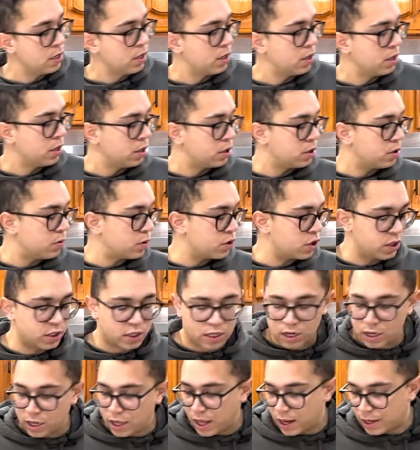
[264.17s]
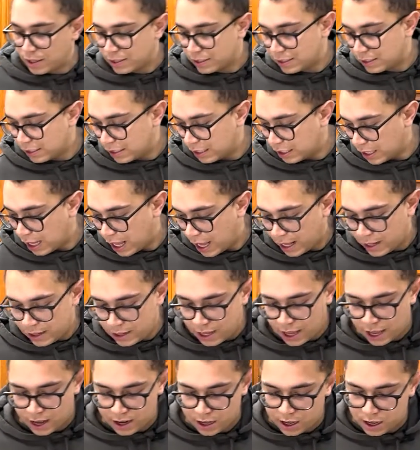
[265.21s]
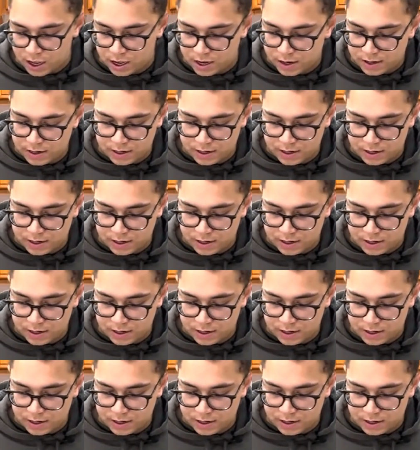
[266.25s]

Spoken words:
So we're just going to go ahead and slide that on